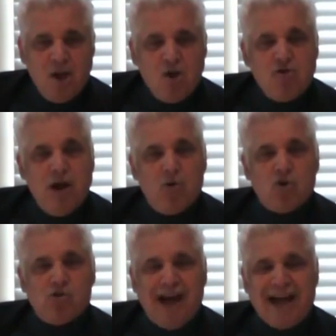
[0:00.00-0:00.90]
No
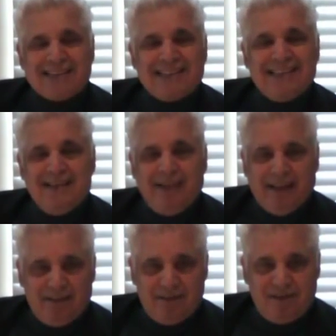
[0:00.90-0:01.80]
glass
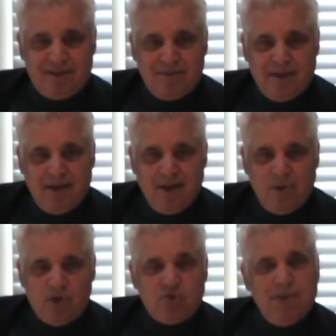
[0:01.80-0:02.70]
ceilings,
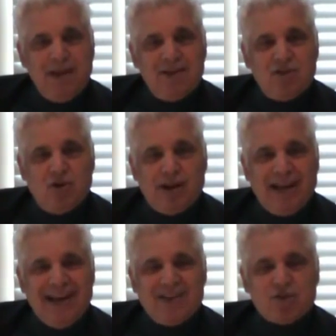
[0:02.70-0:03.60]
which means you don't
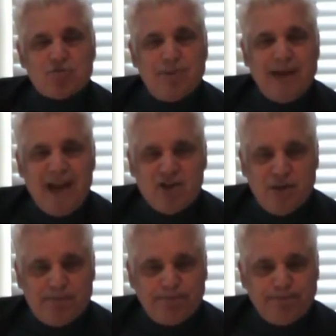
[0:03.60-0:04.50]
get any
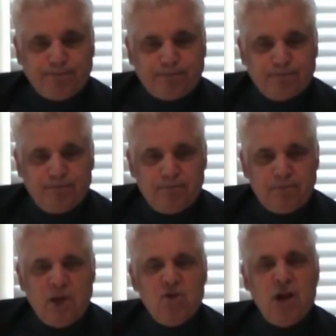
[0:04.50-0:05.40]
discrimination.
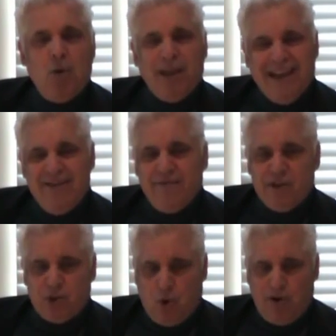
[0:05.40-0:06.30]
No
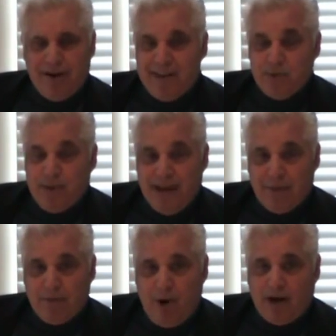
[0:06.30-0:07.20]
inventory, at least with the
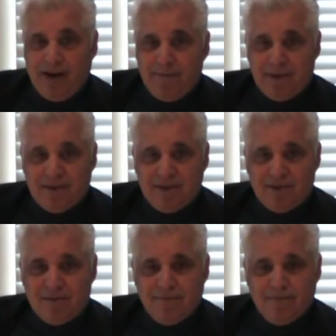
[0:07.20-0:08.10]
network marketing
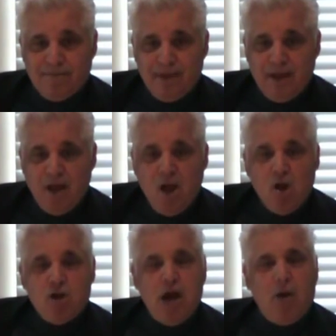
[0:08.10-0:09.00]
business.
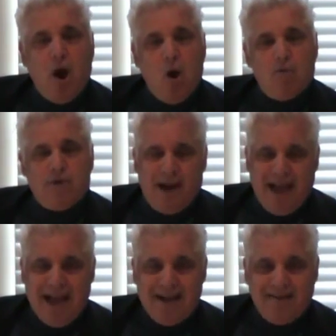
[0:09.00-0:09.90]
No
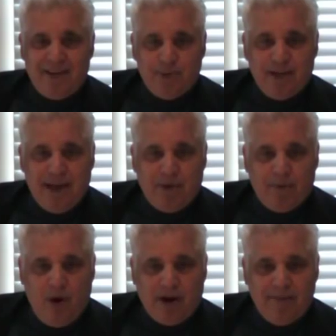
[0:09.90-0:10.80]
overhead, at least with the network
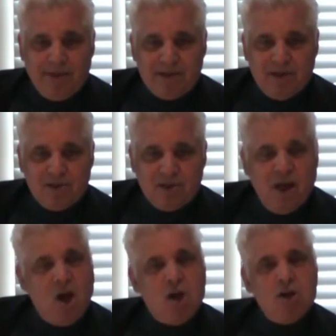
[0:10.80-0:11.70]
marketing business.
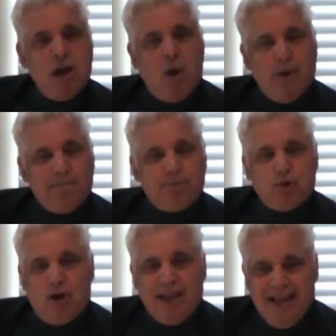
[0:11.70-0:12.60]
No
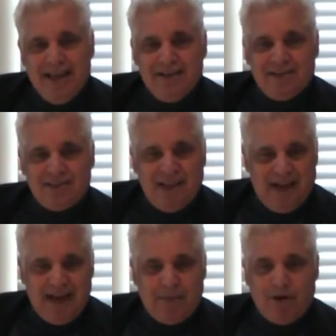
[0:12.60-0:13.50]
employees in
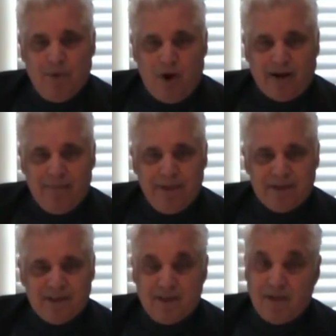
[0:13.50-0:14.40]
a network marketing
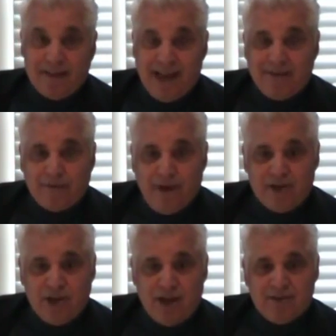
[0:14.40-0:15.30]
business, unlike that of a
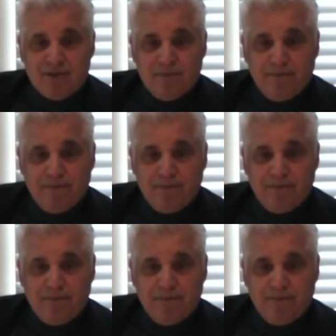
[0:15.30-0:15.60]
franchise.